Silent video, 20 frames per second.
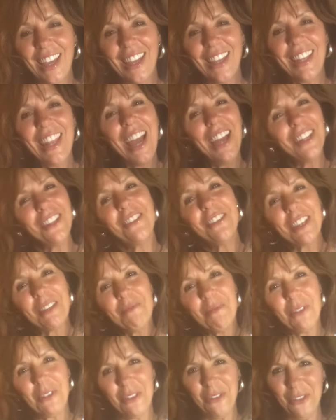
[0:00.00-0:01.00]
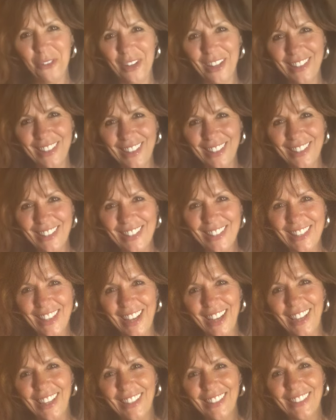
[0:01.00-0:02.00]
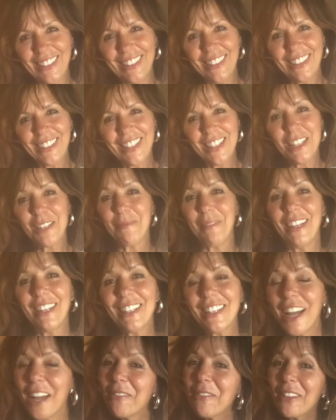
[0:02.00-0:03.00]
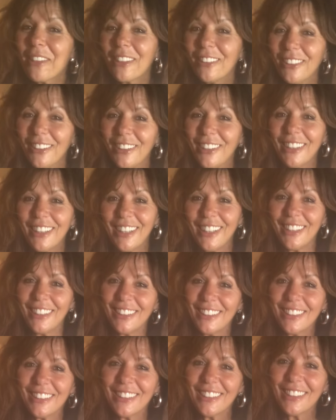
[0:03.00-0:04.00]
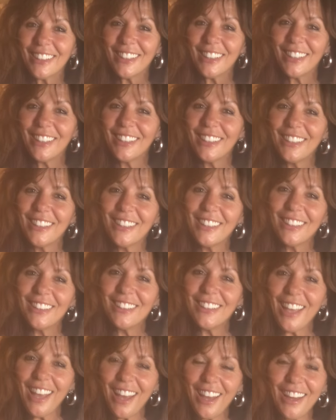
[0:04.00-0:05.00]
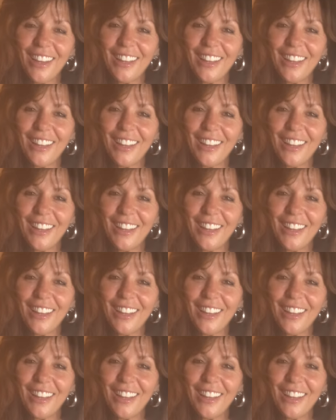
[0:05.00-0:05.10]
And how do you get beautiful on the inside? Spending time with the Lord. Yeah,